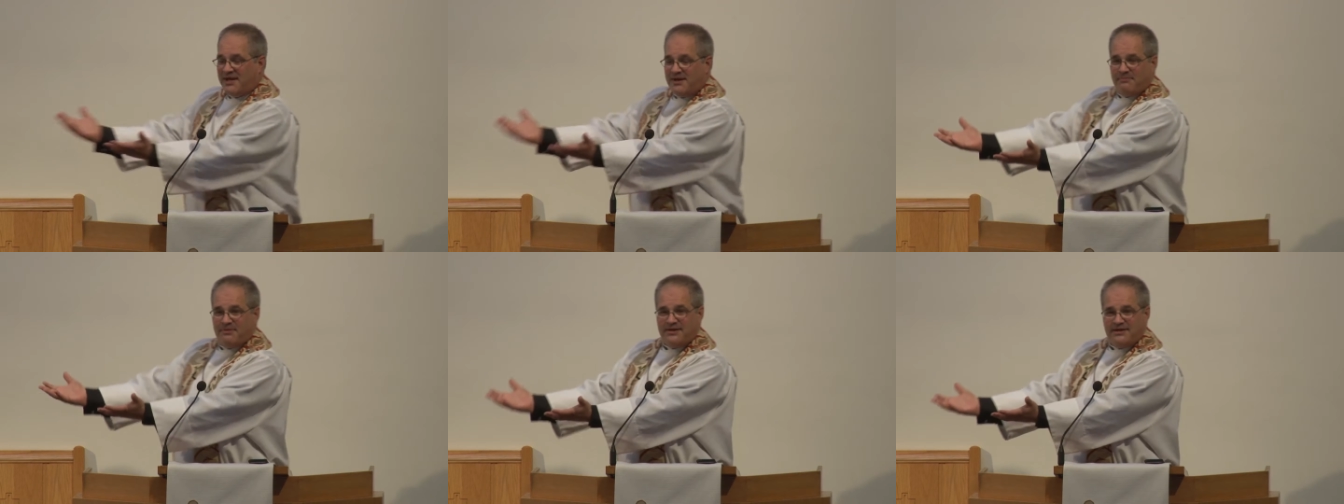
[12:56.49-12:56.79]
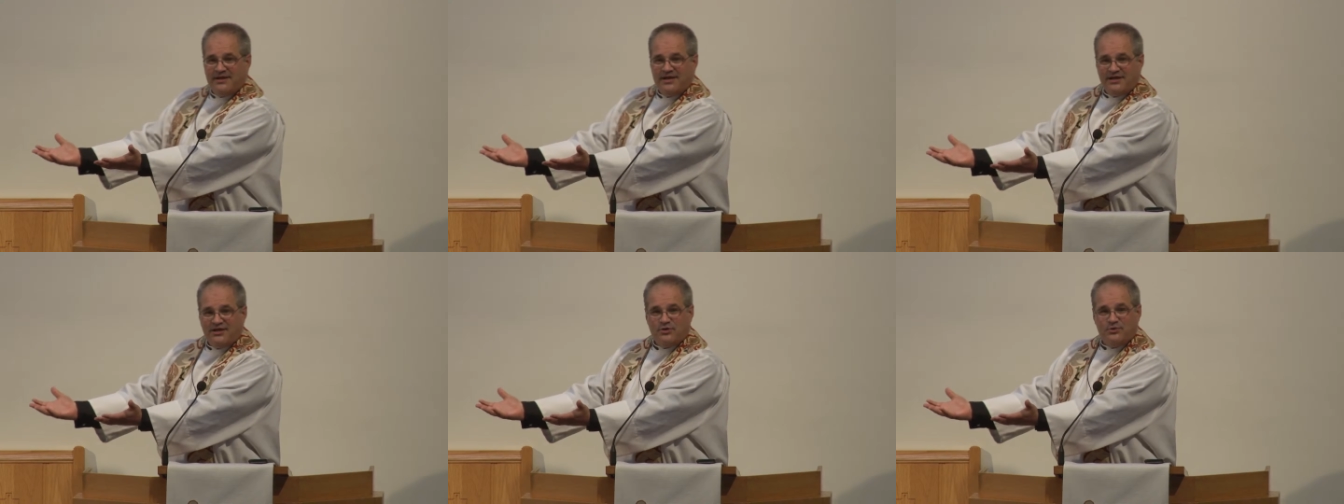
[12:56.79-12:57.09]

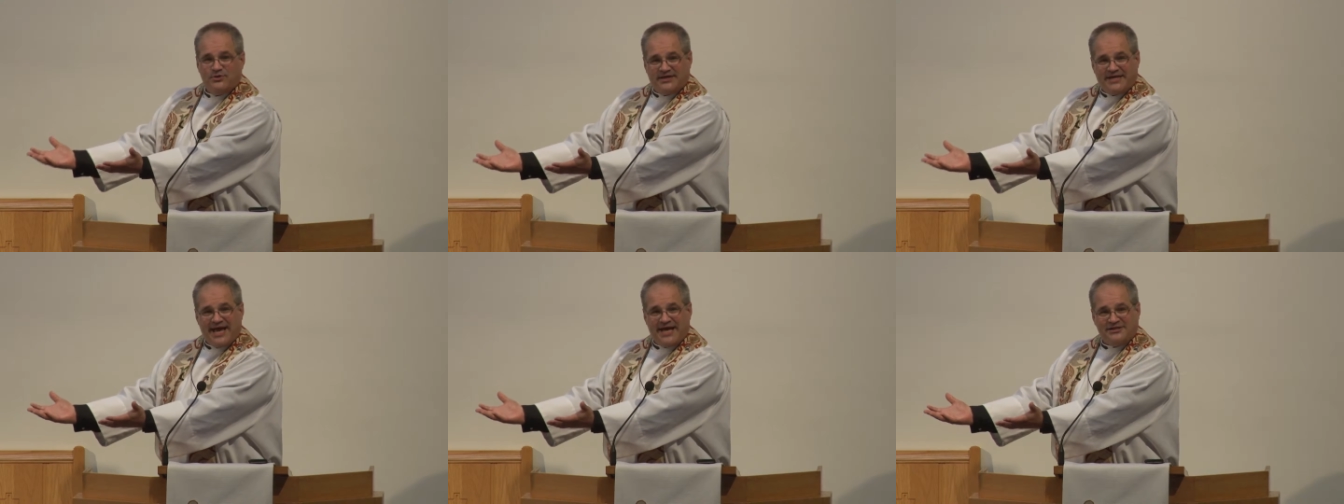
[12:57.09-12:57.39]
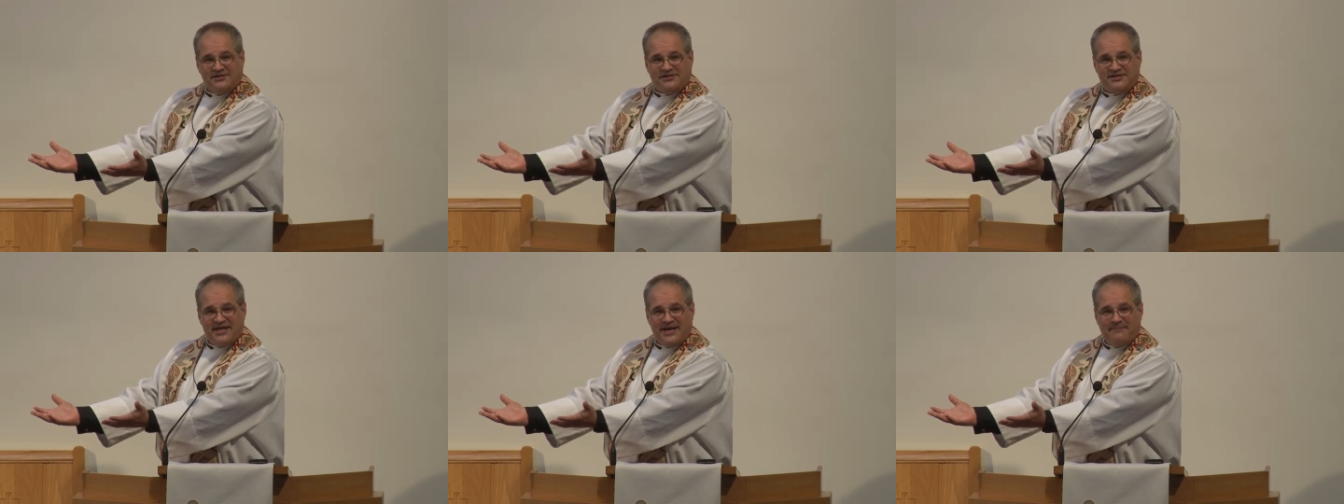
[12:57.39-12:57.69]
but you would
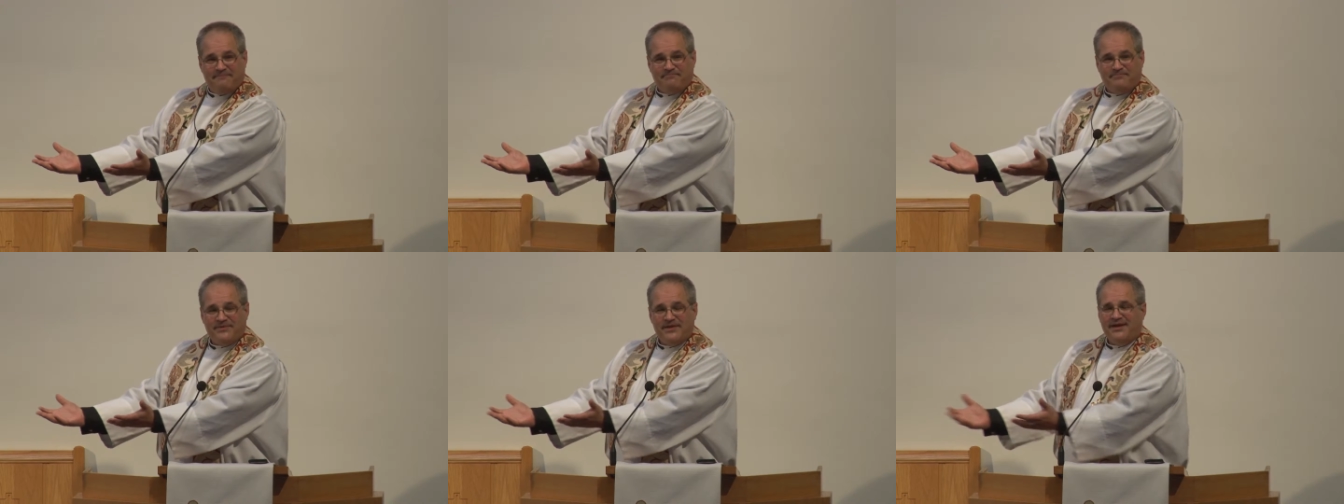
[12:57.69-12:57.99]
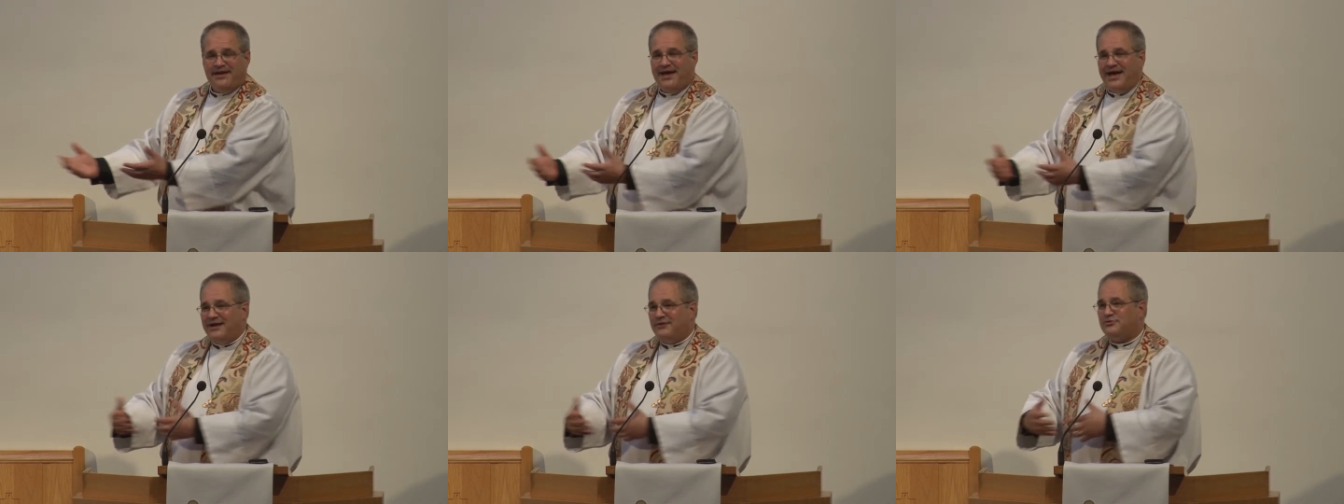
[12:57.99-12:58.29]
catch them,
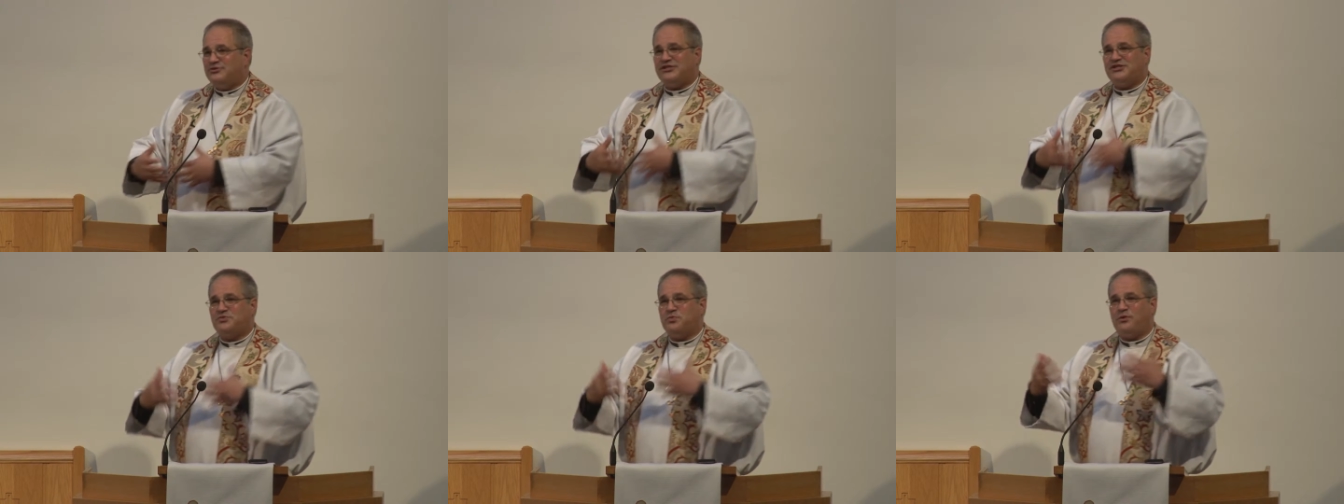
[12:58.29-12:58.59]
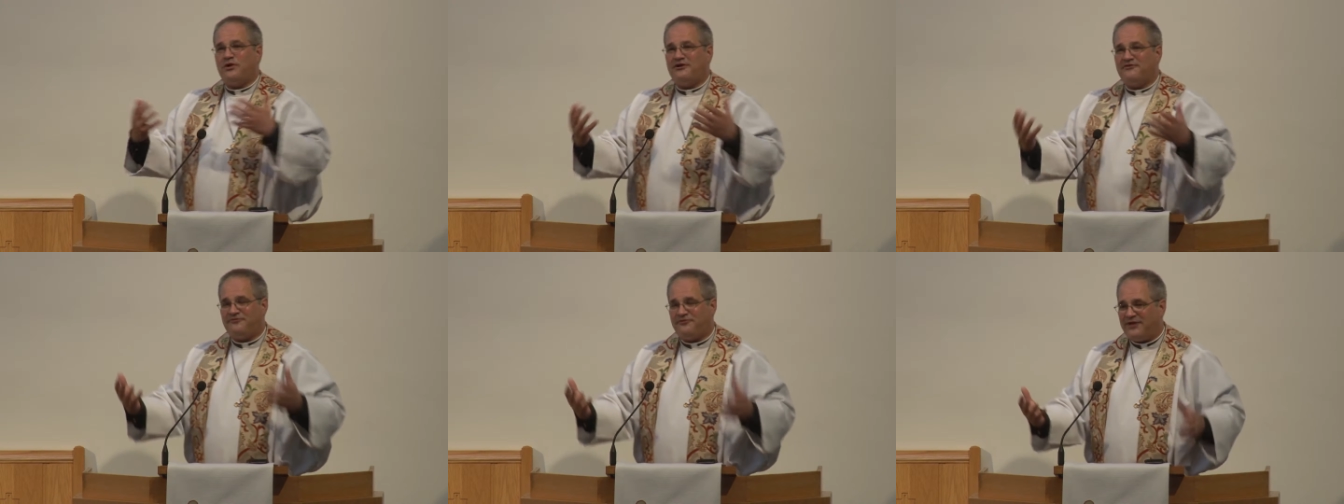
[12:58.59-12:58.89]
and it was this
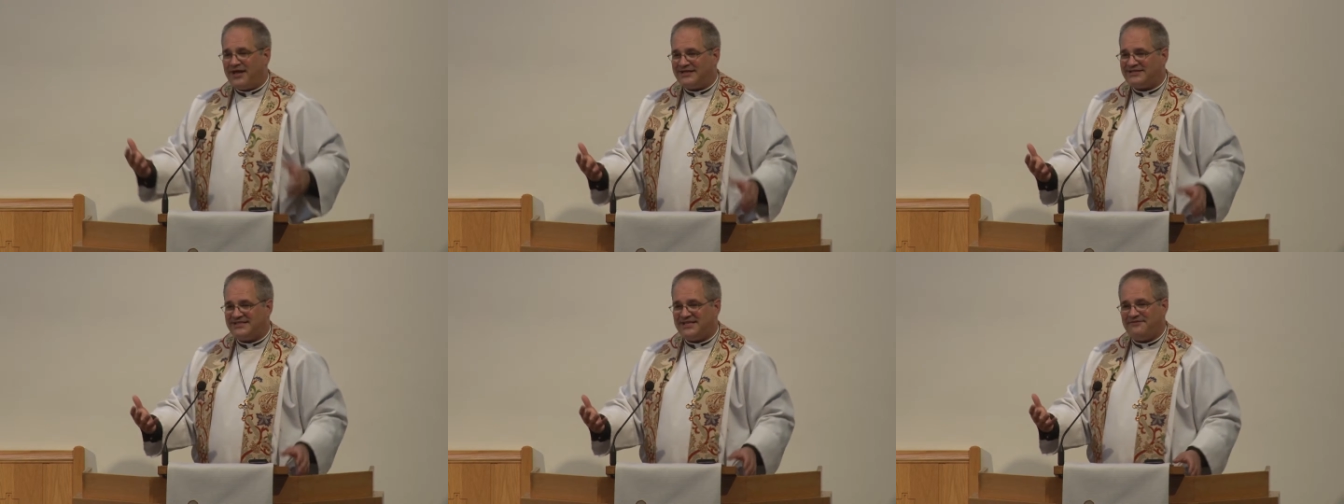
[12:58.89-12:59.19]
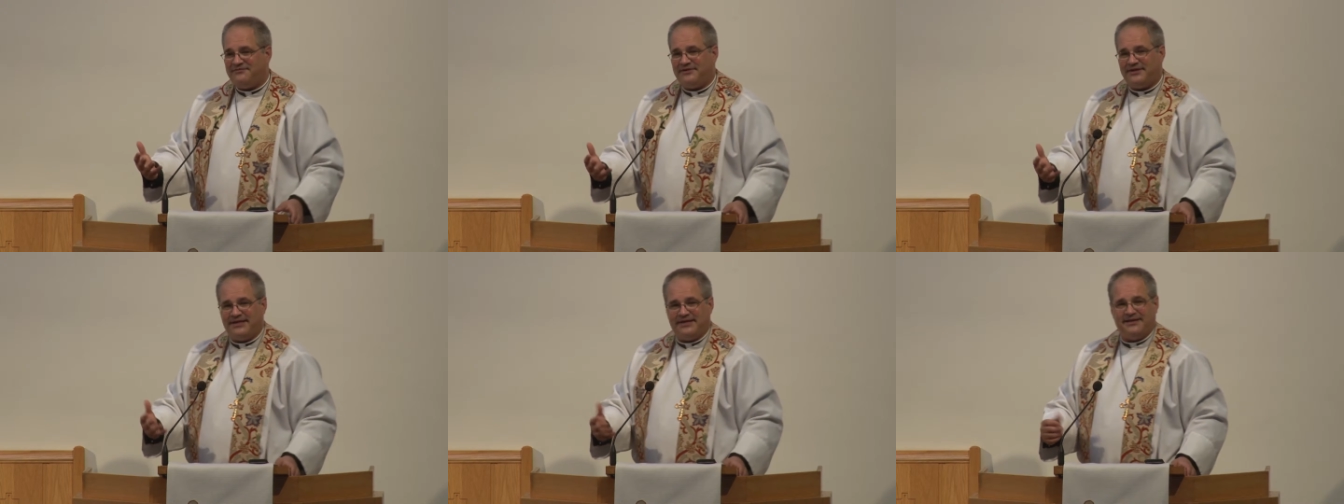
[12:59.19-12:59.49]
wonderful
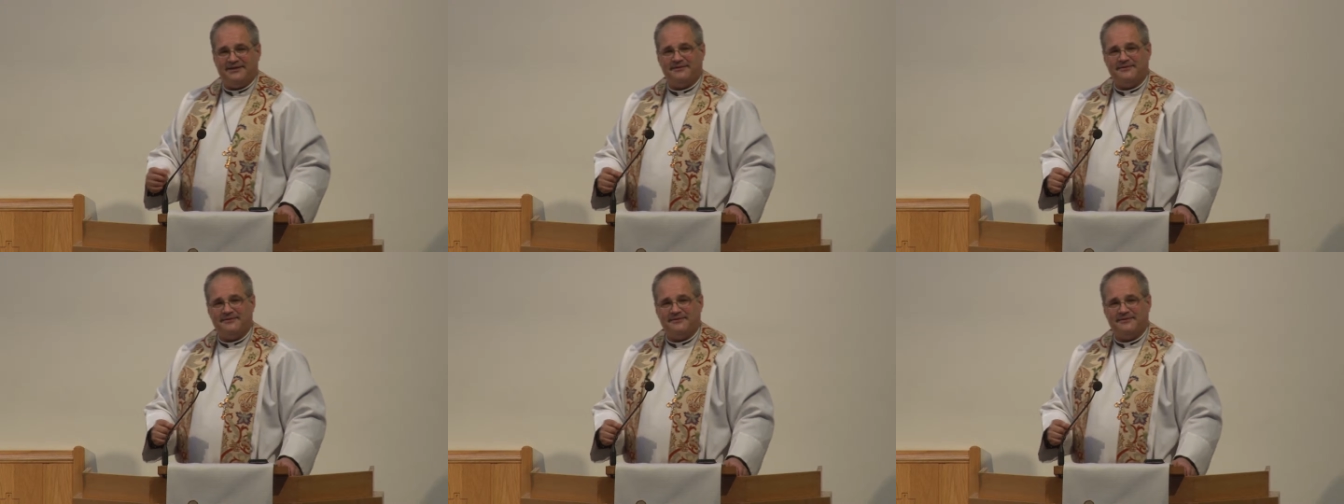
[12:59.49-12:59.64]
activity.